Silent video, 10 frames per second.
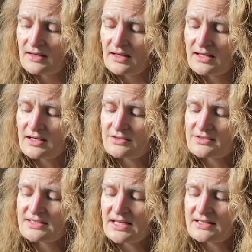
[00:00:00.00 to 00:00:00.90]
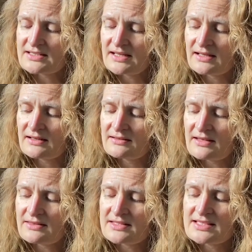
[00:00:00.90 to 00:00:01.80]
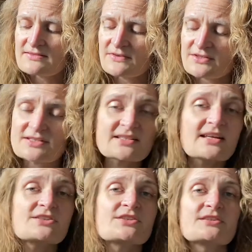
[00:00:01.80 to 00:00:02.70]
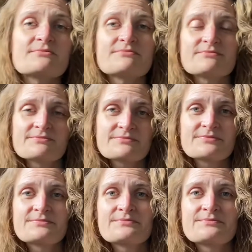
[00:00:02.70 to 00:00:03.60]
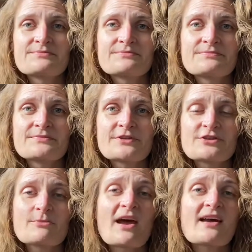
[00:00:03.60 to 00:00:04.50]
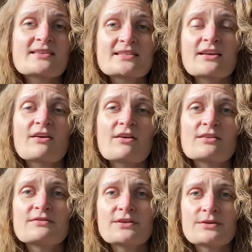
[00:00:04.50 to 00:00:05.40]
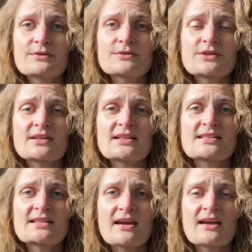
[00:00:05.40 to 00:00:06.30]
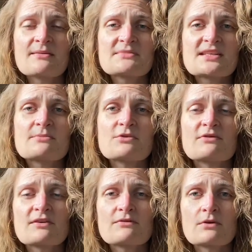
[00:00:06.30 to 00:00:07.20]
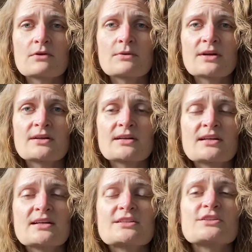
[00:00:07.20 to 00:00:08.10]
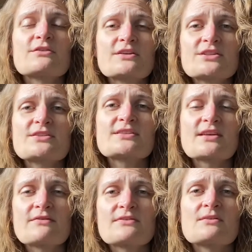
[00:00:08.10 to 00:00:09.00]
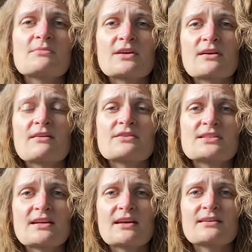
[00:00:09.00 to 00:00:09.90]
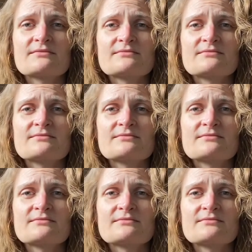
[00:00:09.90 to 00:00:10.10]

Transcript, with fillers: and understanding that this is fierce intention. So I'm asking all of you during these times and moving forward to look at yourself in the mirror every day